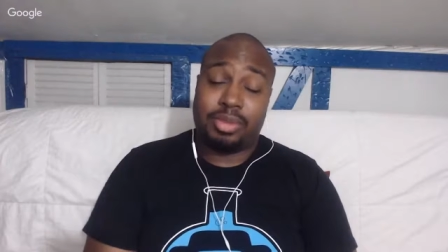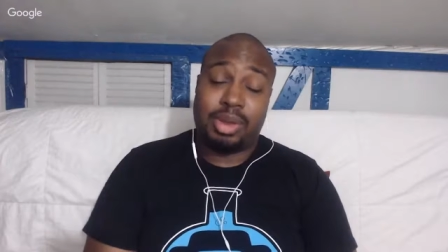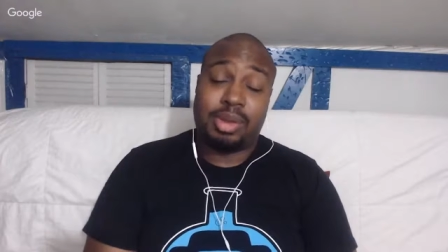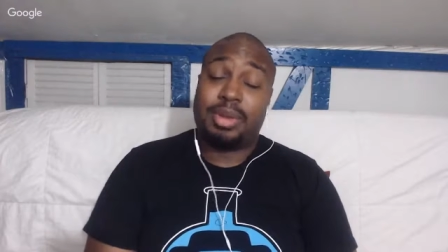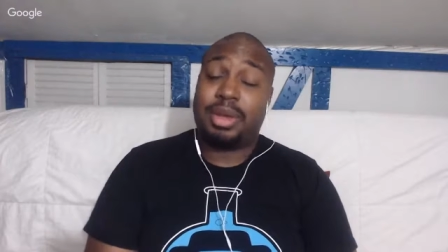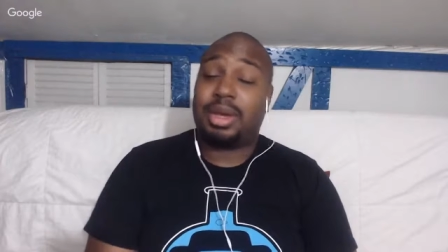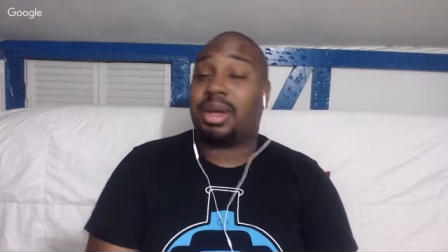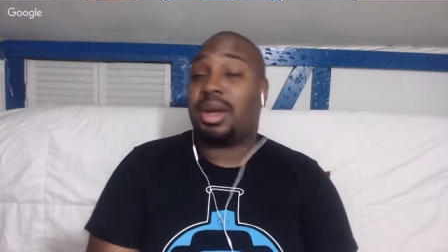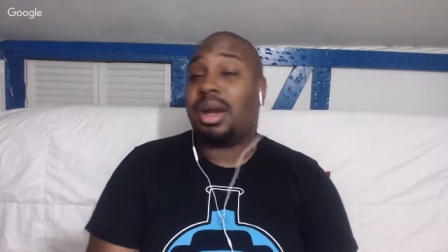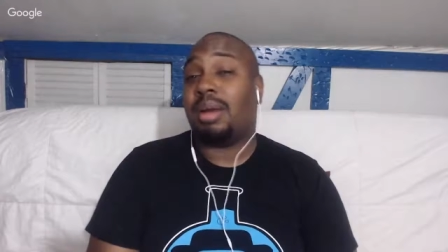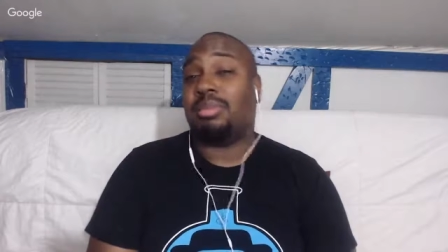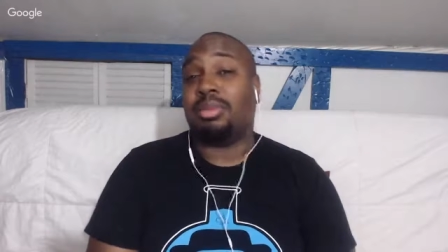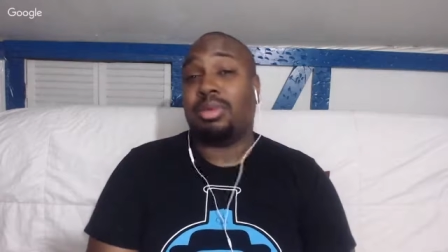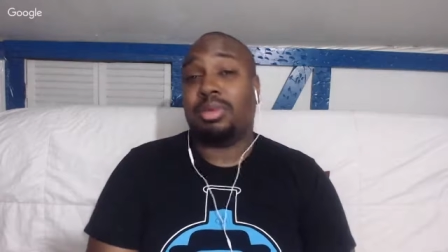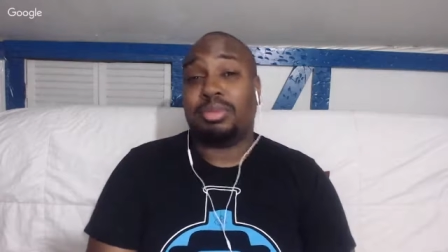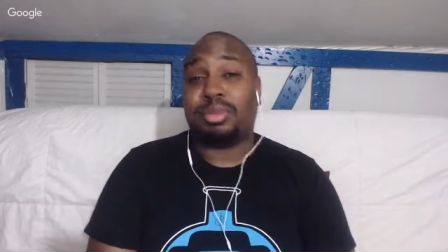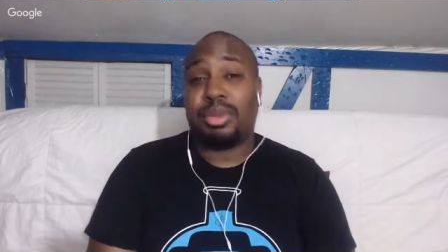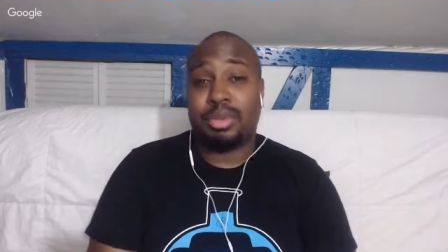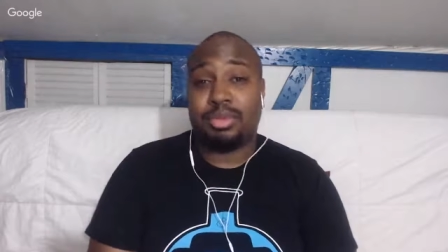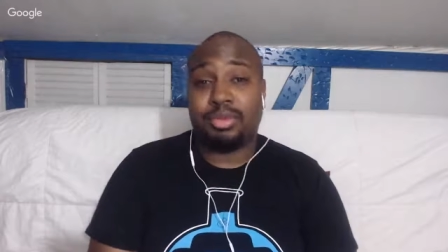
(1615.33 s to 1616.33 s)
Maybe a
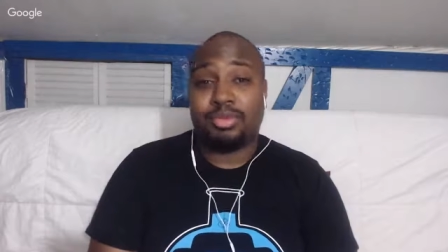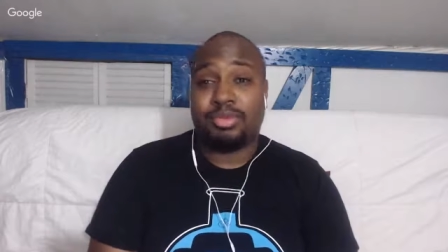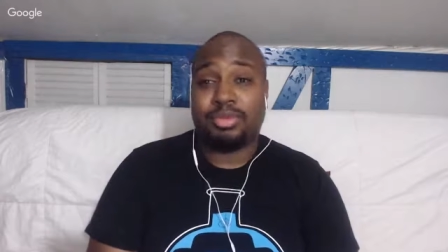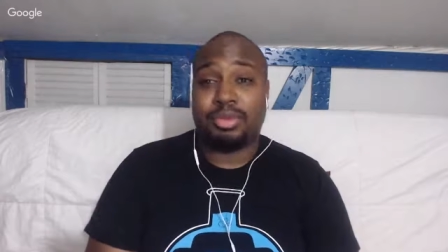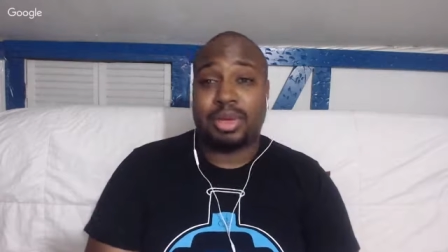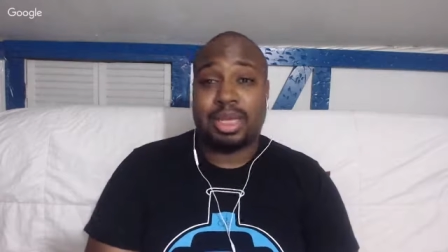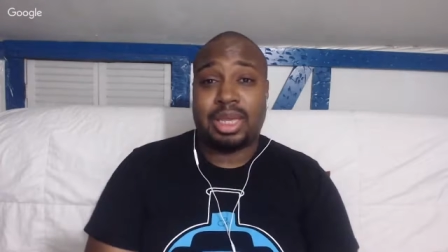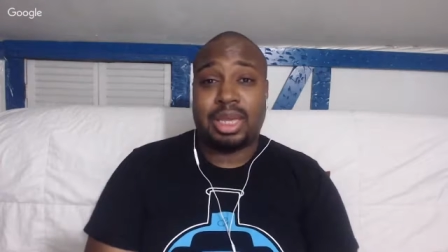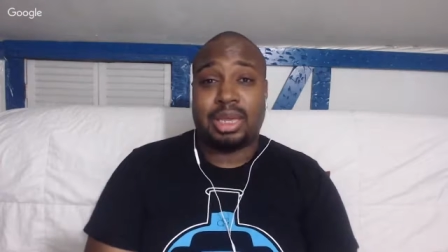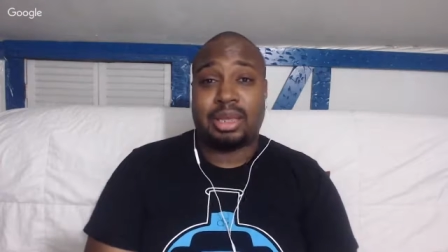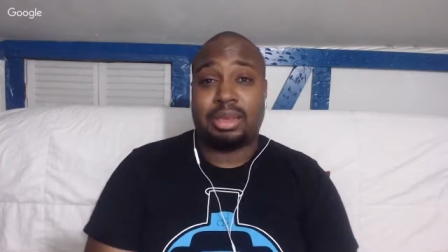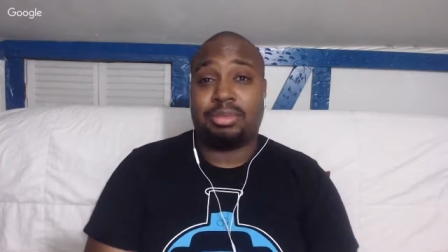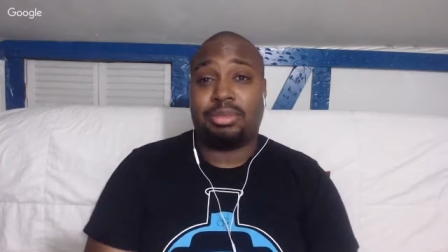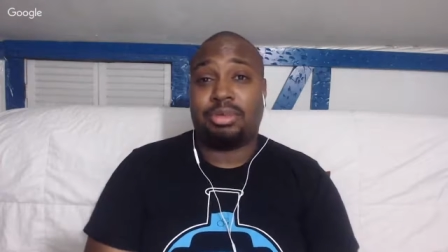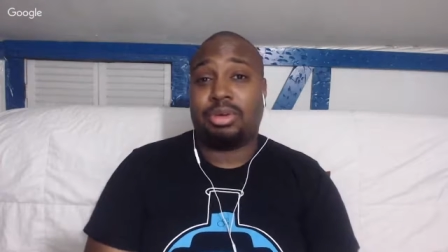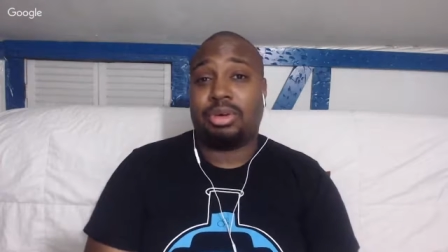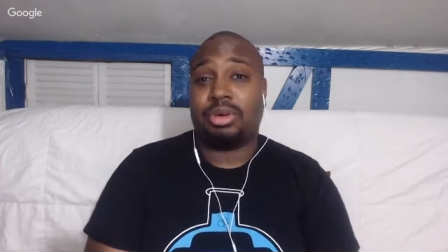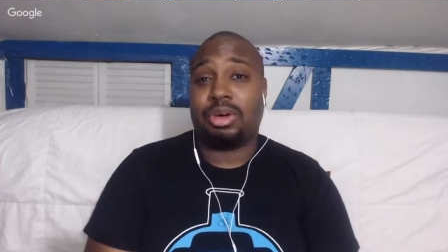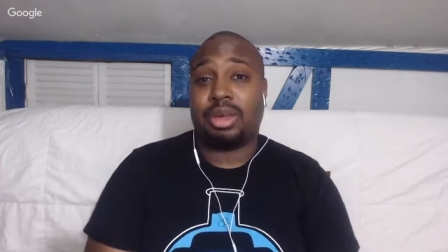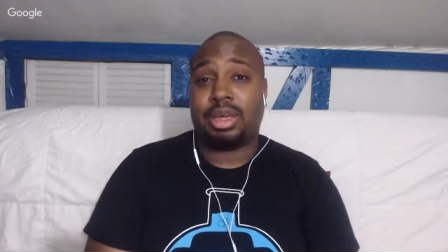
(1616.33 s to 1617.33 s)
couple of people from the
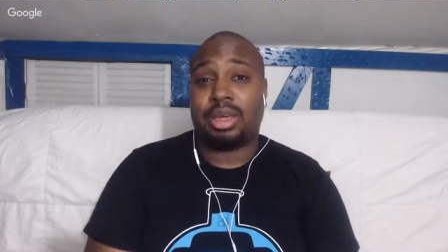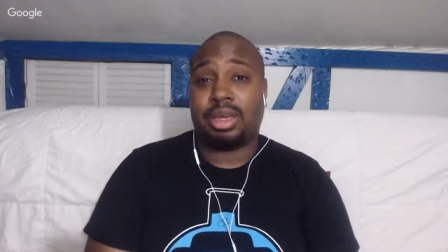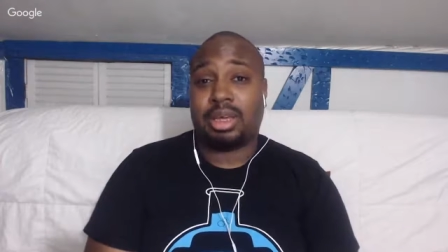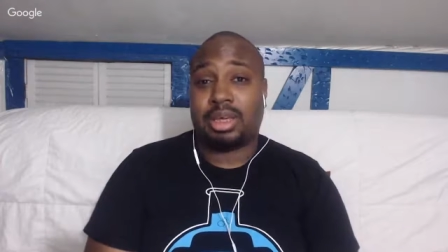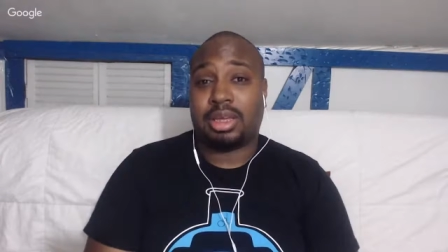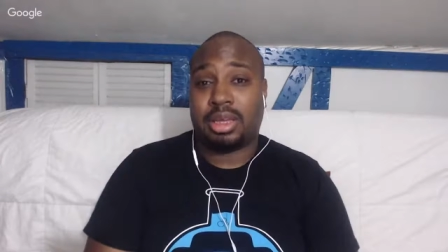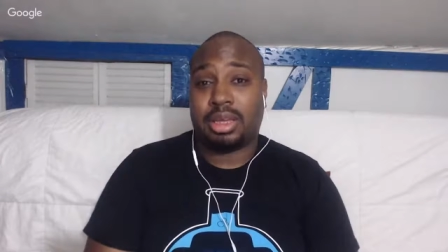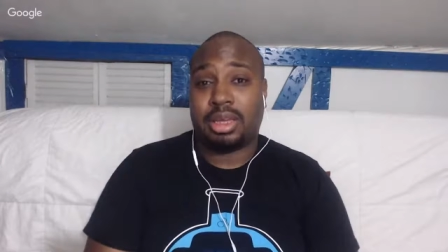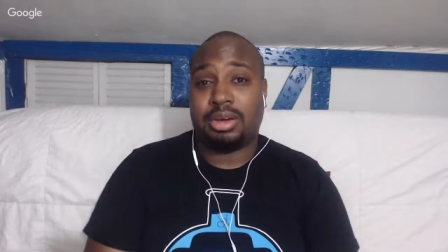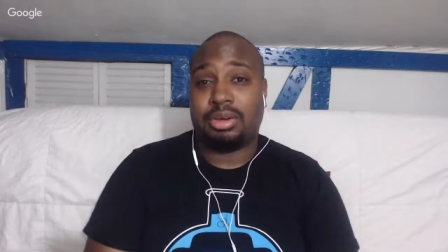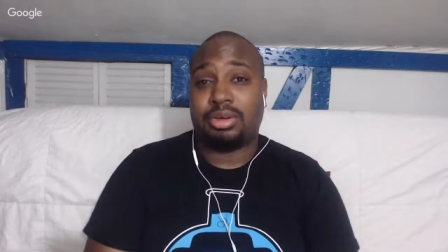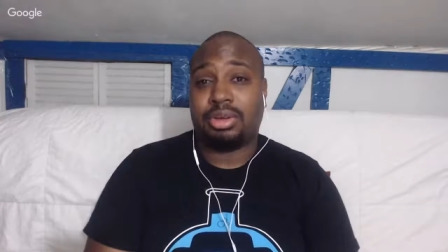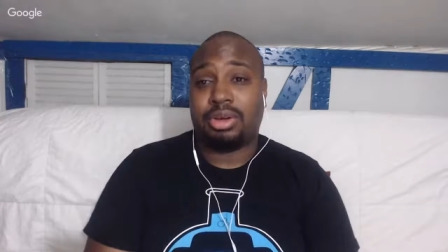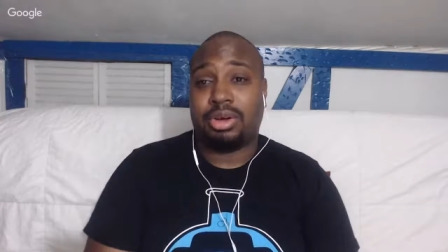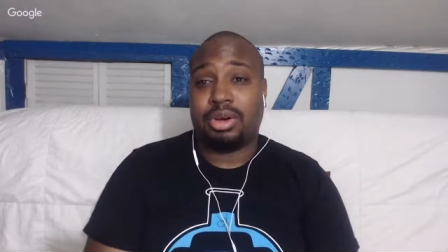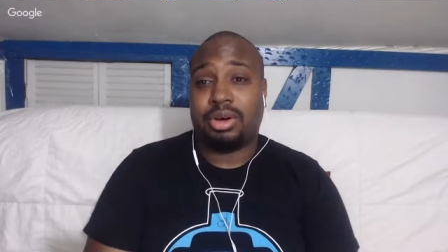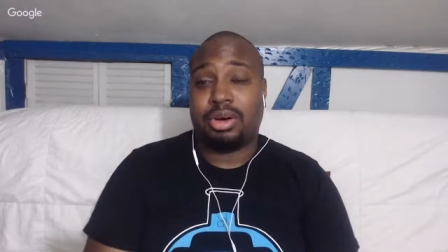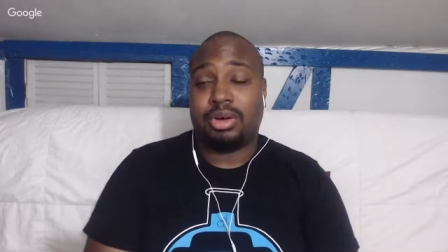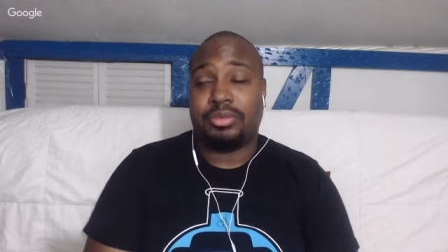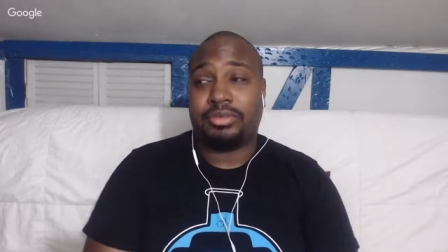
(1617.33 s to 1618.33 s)
kingdom are going to get killed
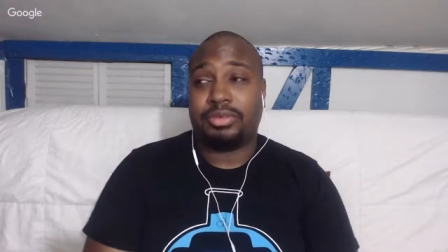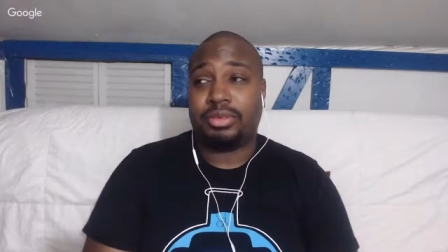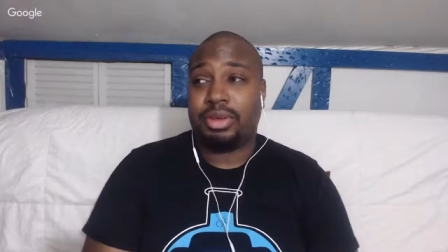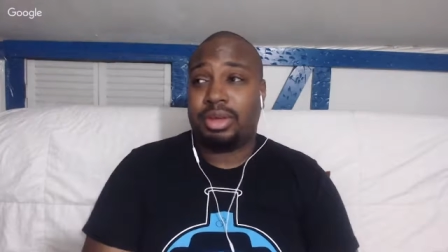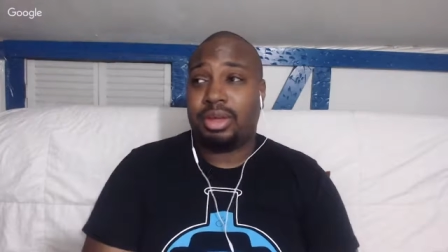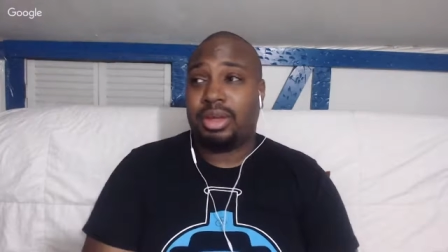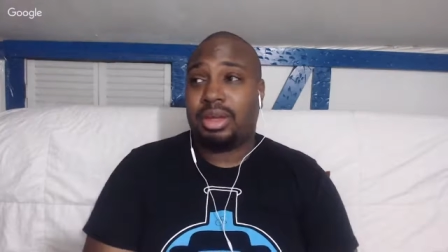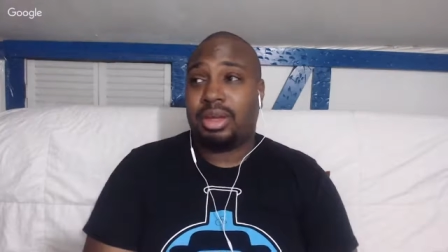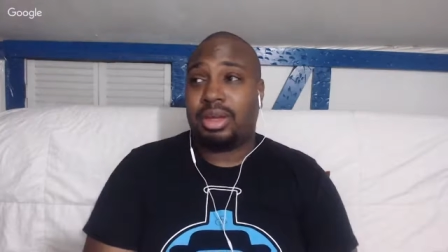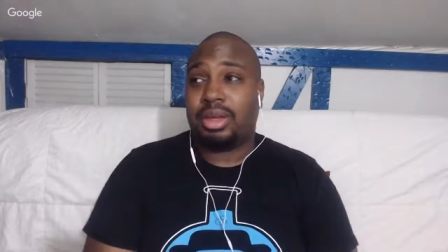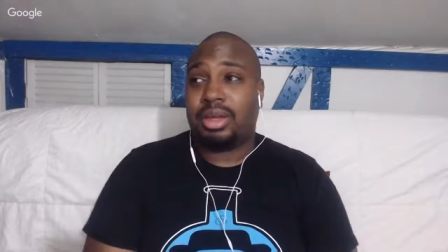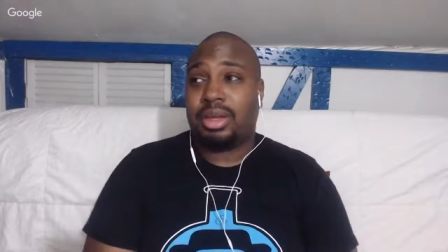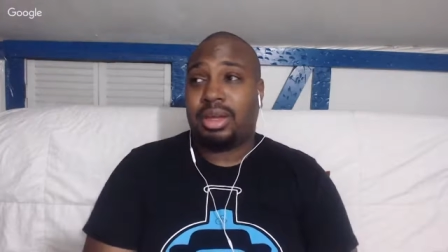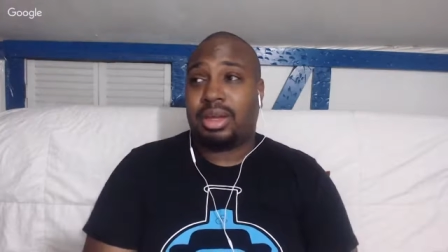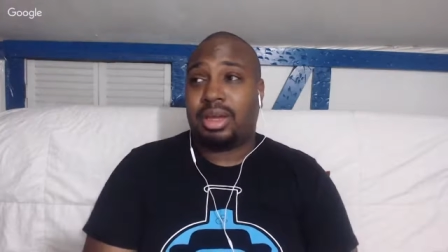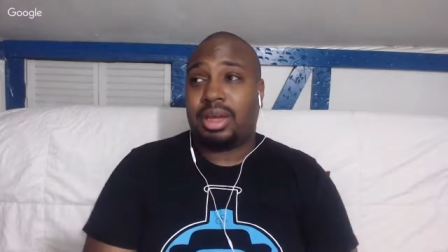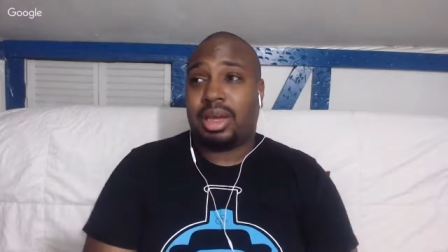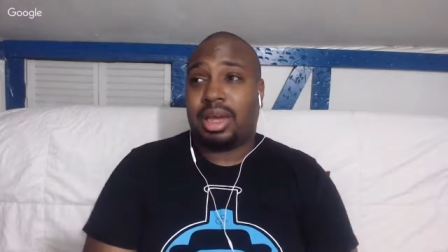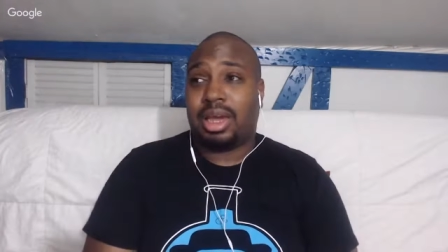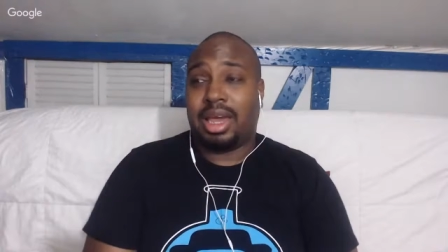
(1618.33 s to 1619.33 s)
off.
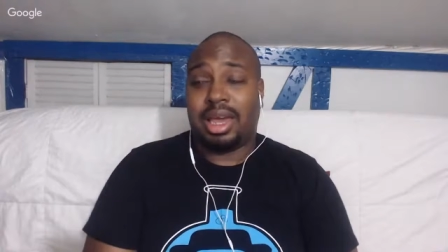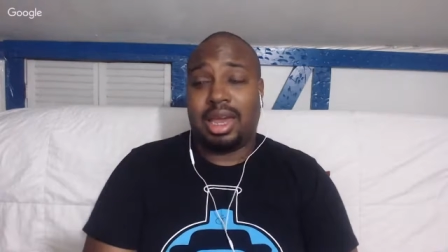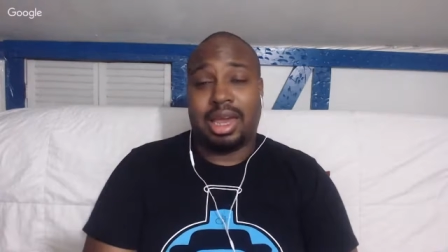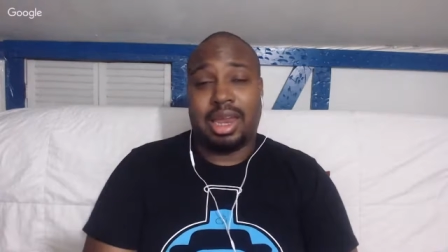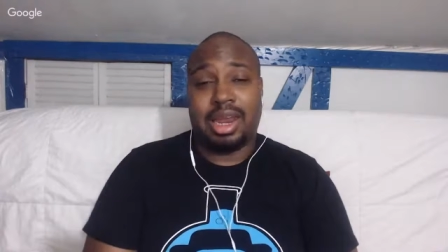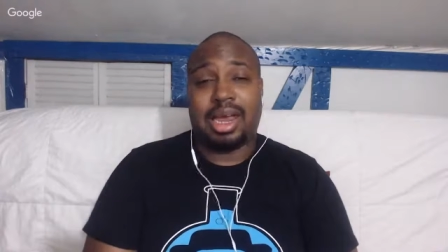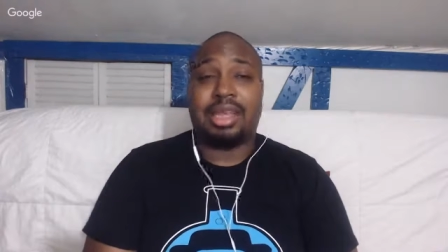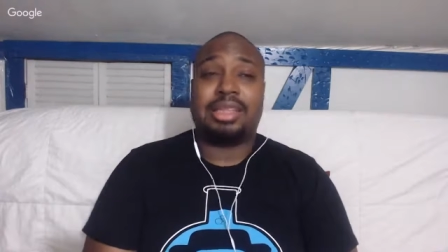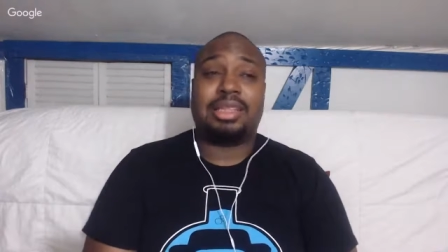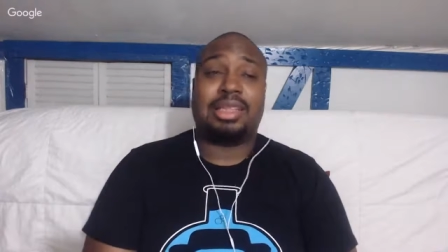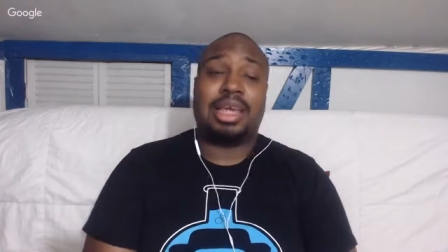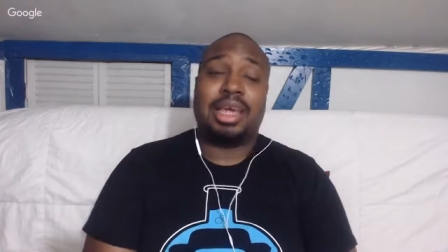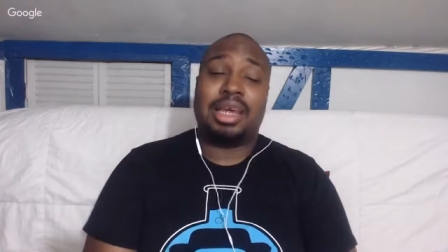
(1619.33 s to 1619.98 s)
And I think